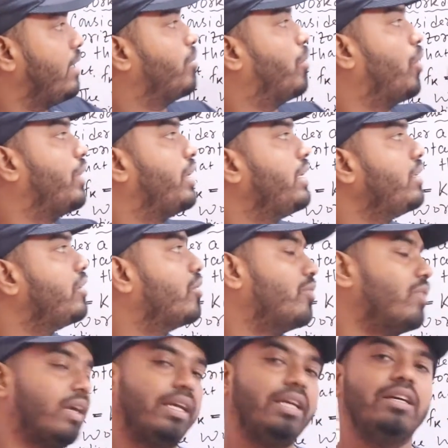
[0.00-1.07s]
a body
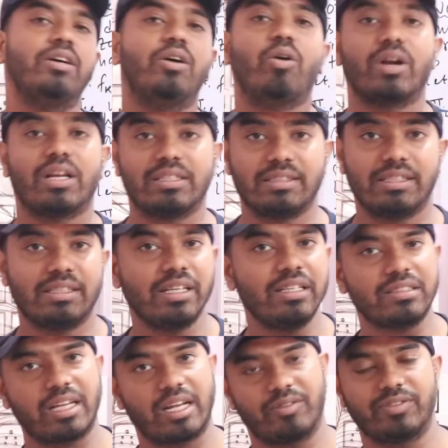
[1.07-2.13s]
over a horizontal
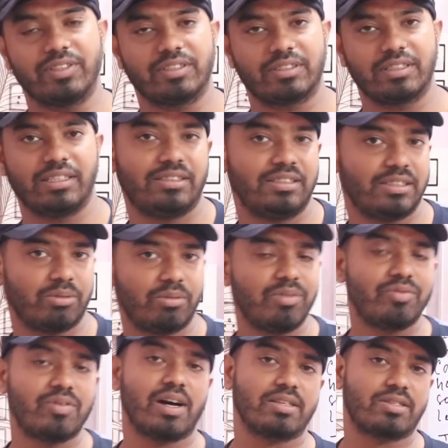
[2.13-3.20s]
surface. This is our
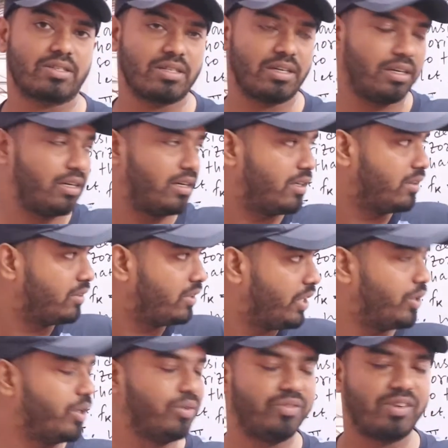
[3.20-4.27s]
first
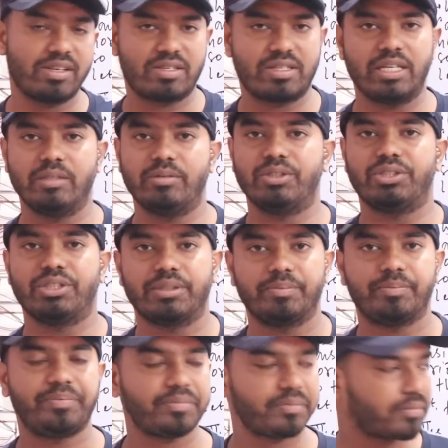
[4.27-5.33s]
theory, first derivation.
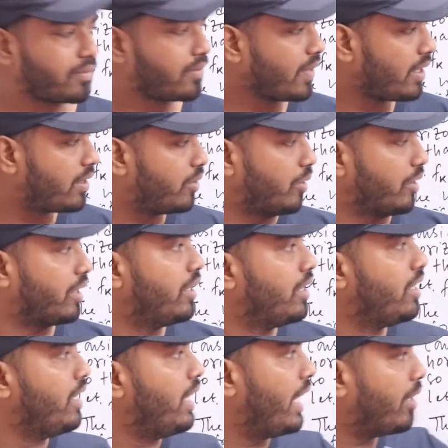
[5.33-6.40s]
Okay,
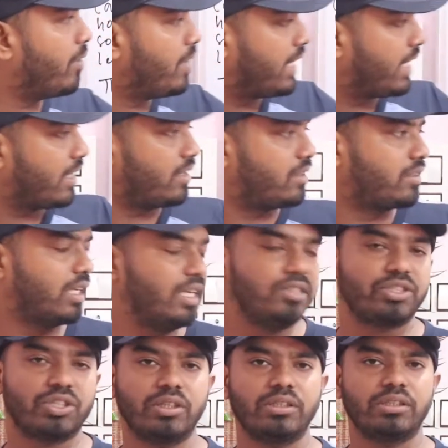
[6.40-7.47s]
you can take a
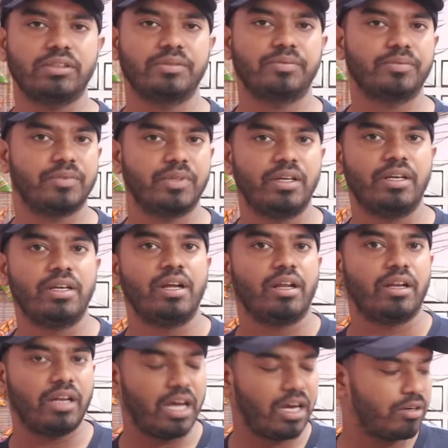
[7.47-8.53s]
screenshot.
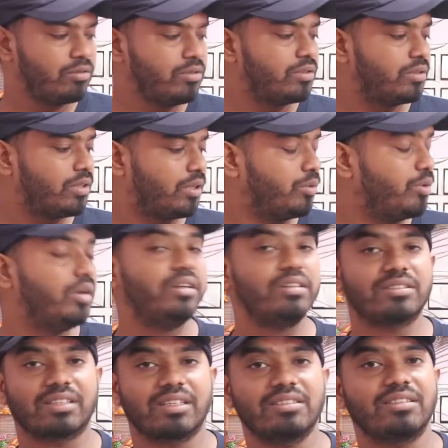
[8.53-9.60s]
Now we will
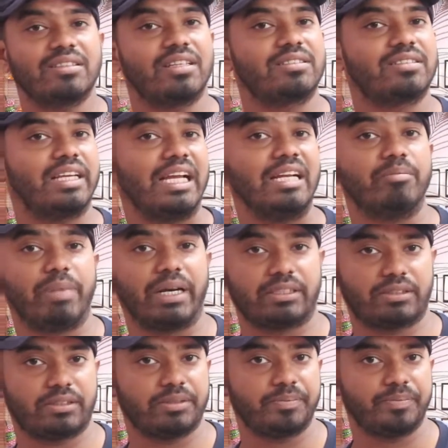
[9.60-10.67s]
discuss the second
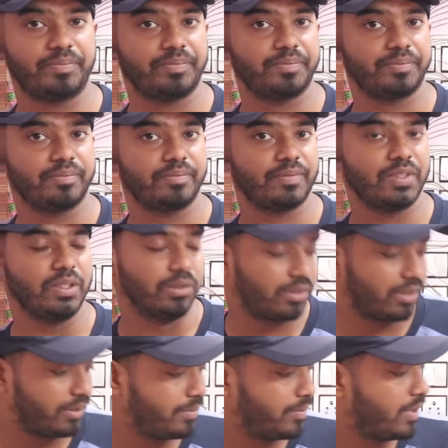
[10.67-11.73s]
part. Okay,